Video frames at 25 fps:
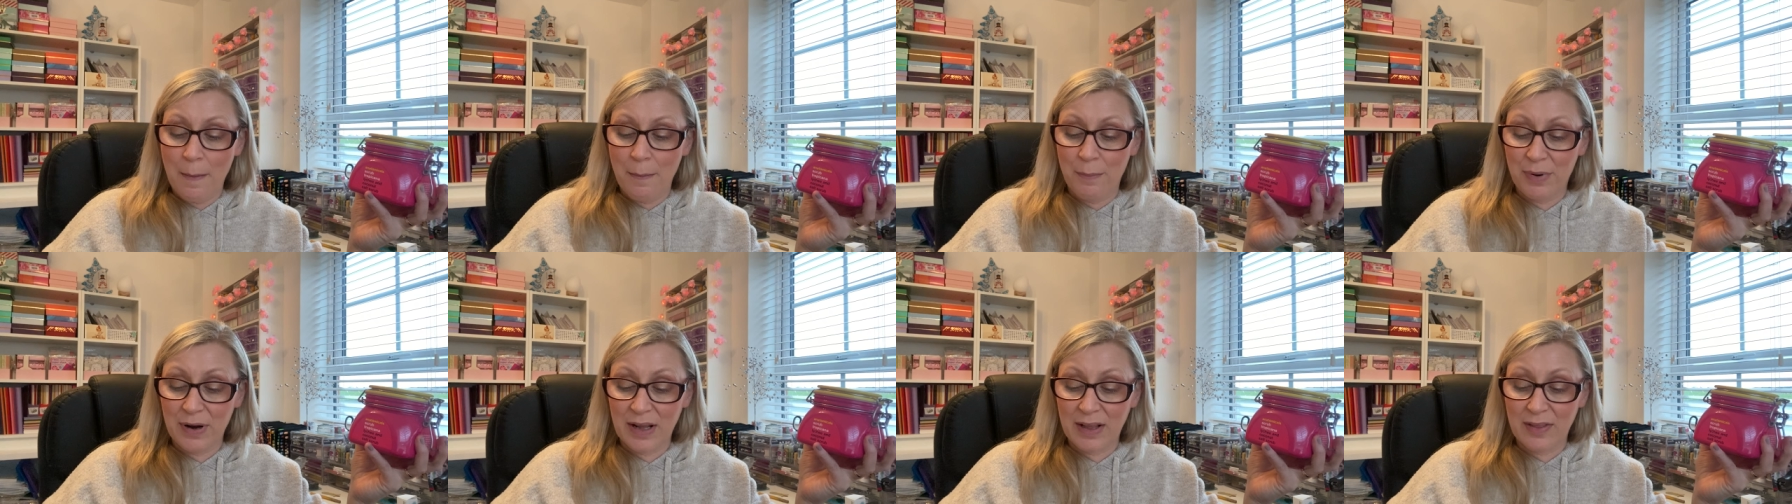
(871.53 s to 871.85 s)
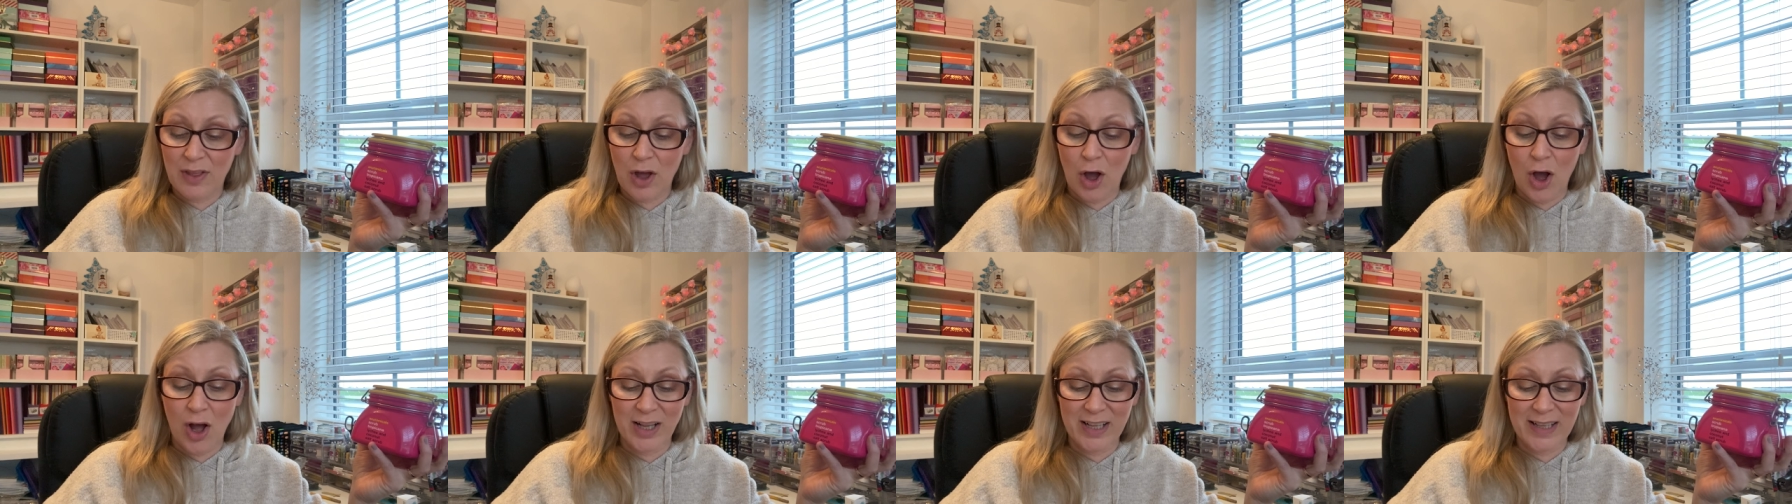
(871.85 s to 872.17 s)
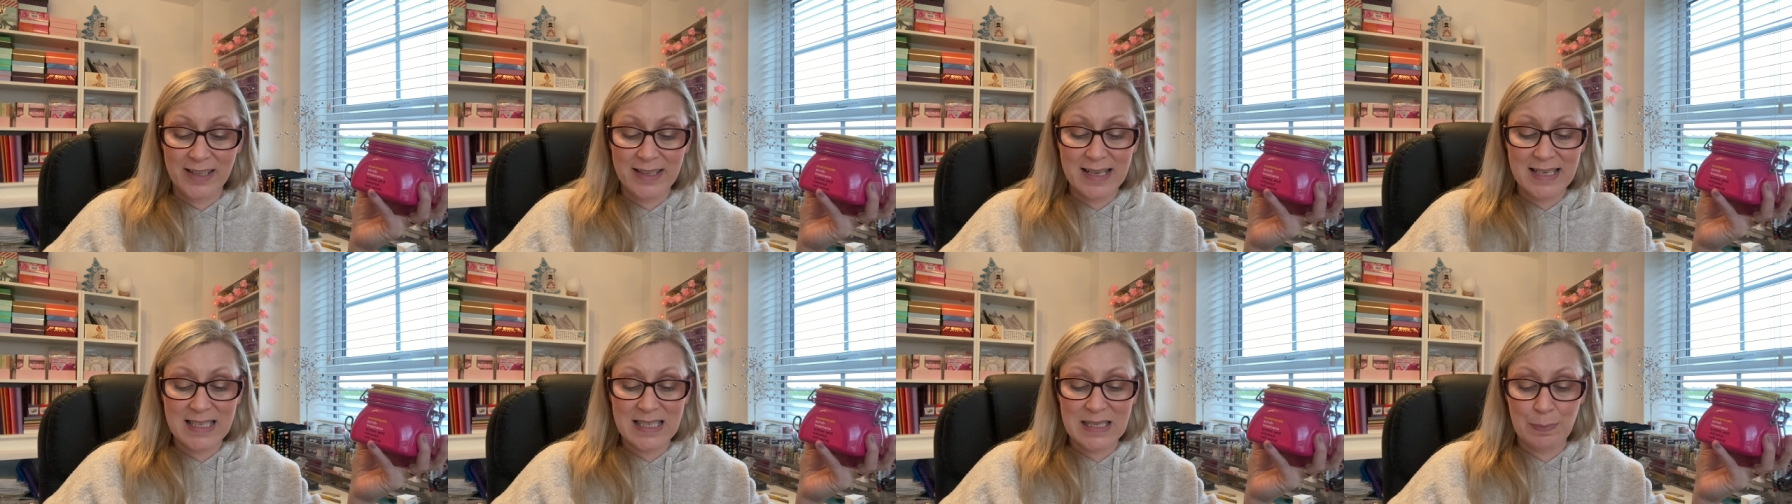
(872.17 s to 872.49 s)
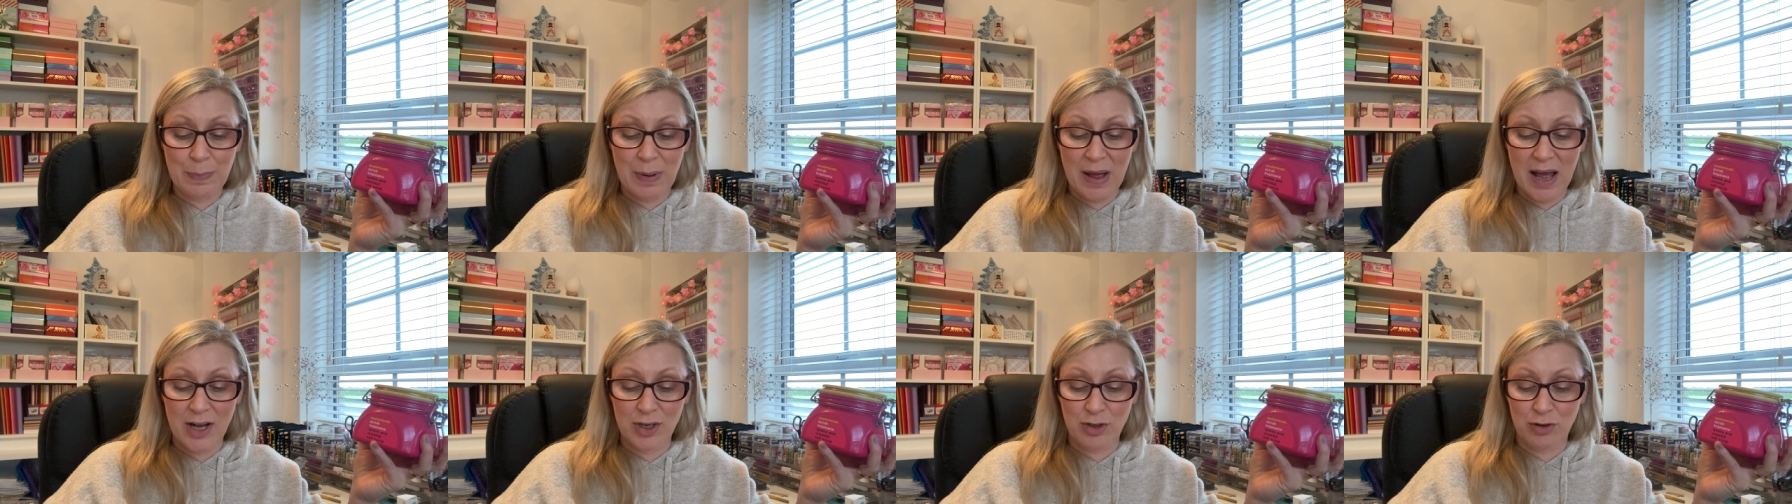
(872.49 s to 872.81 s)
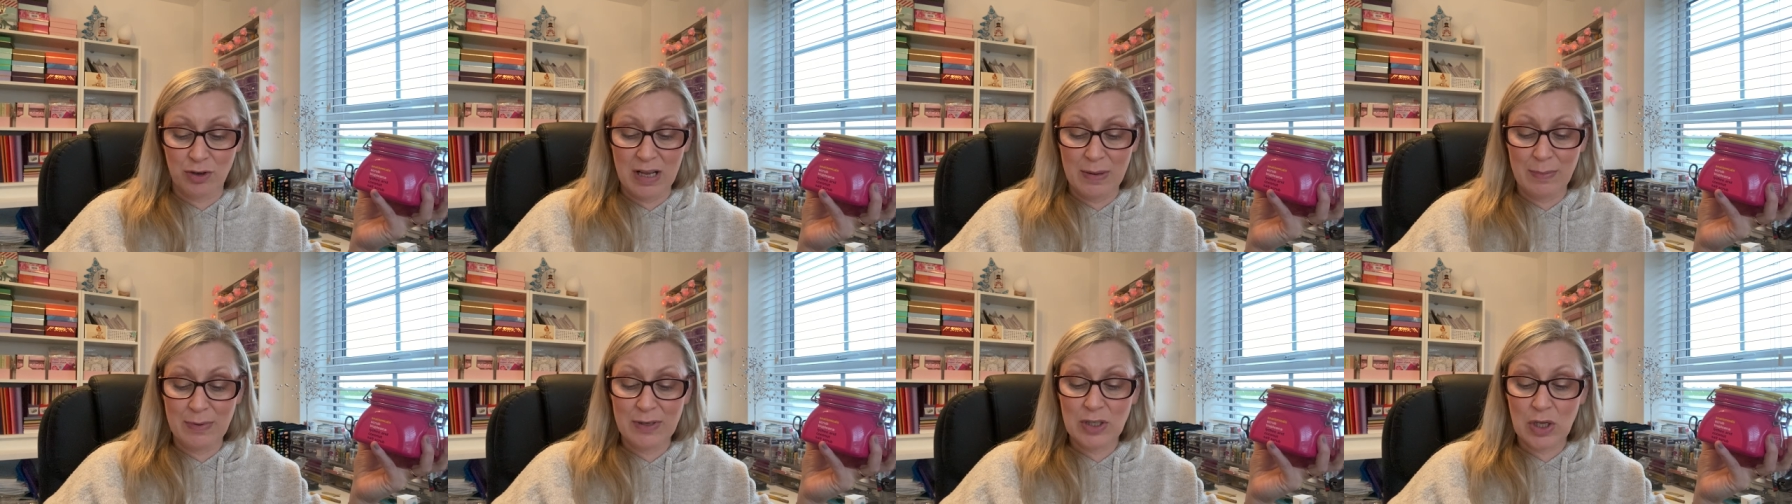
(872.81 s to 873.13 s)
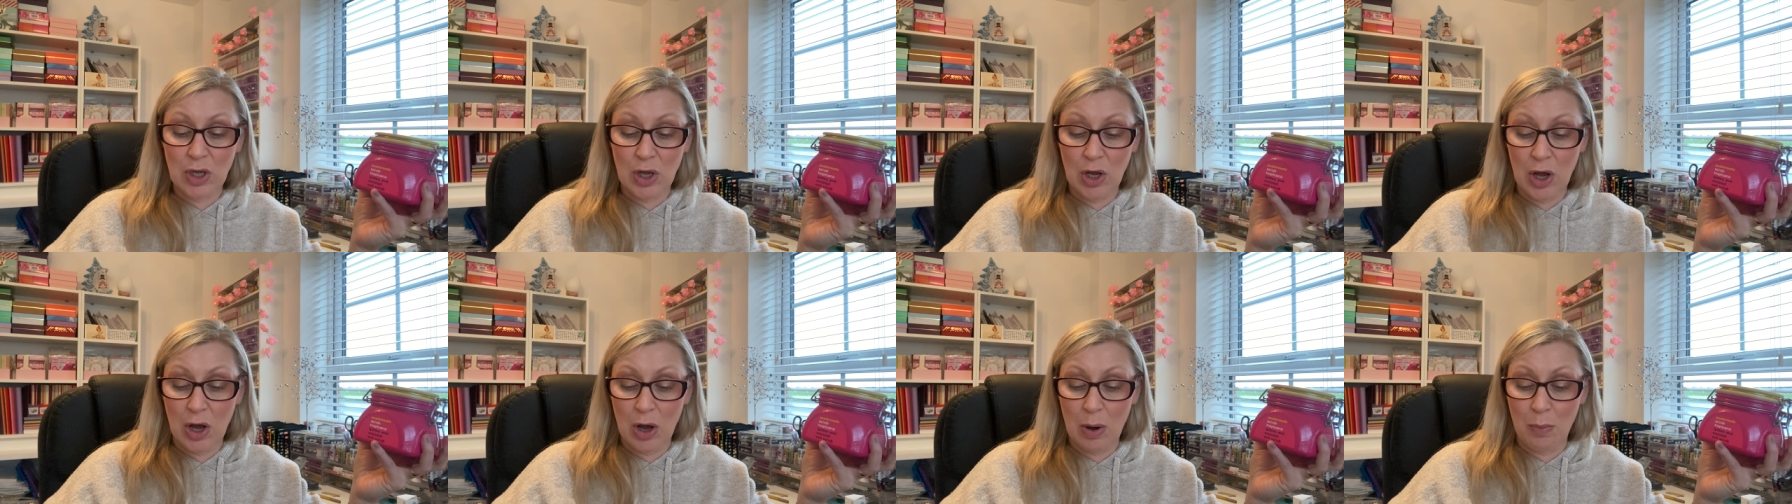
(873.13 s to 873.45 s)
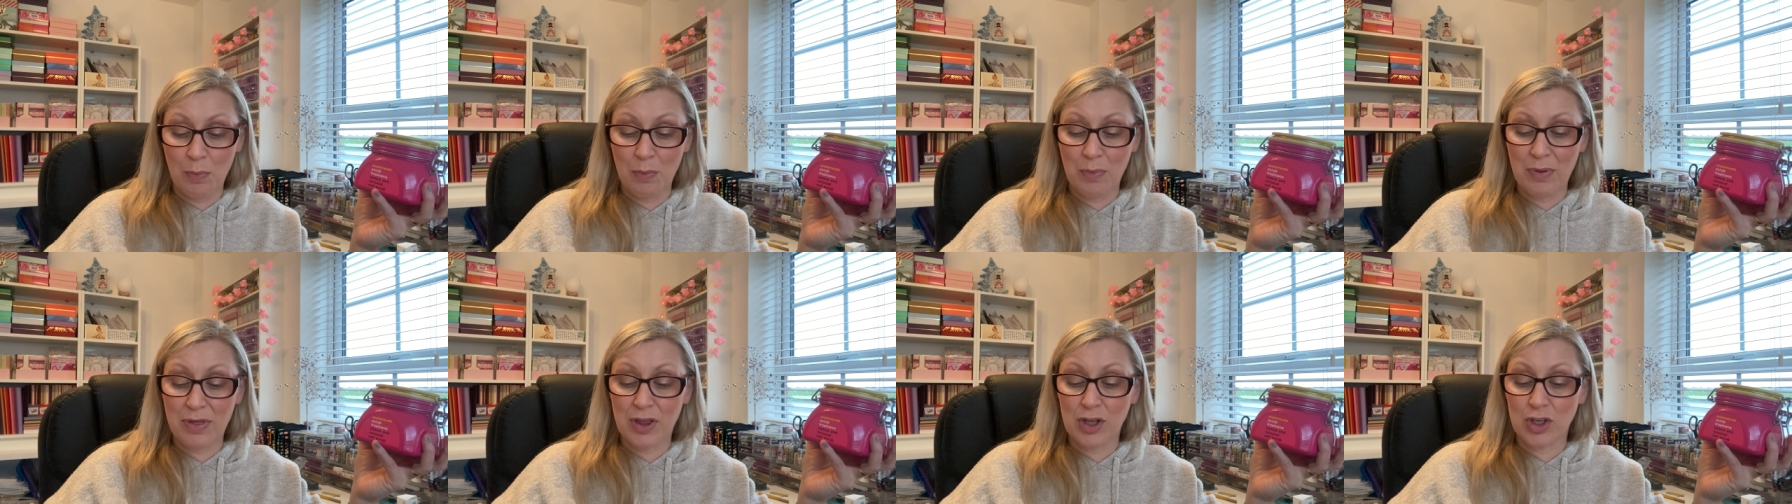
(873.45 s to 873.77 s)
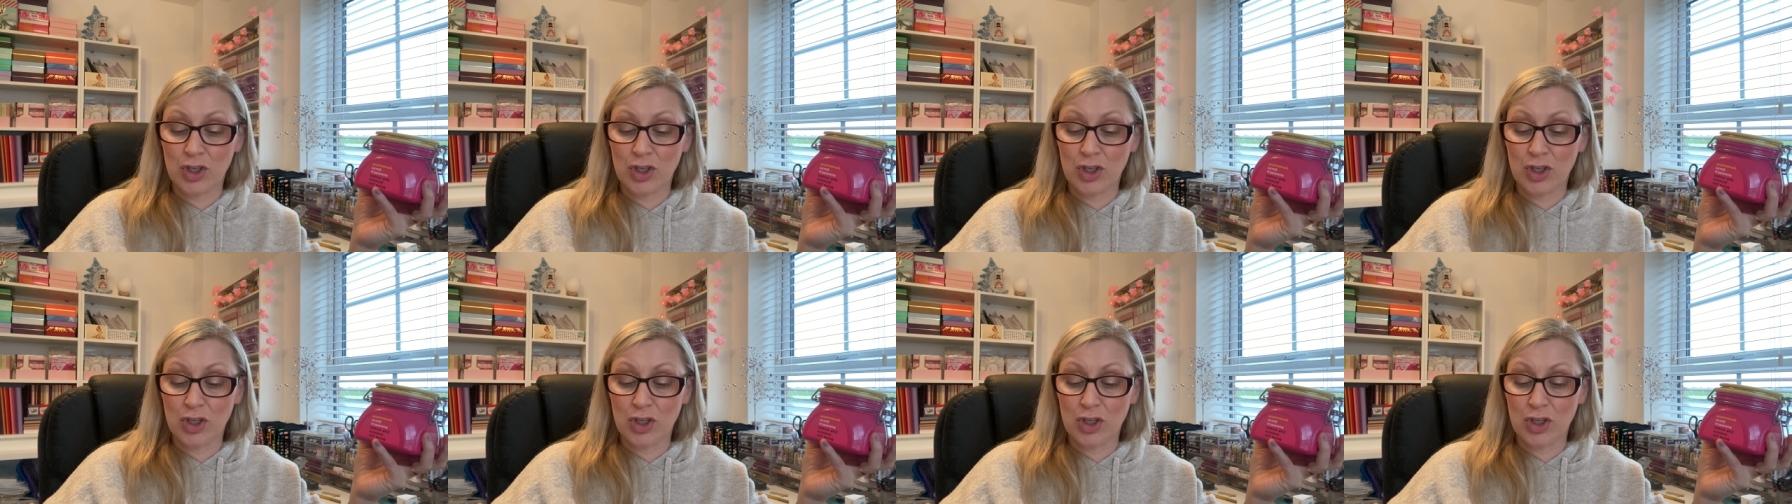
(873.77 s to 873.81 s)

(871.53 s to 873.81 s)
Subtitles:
Bring the holiday spa treatments home with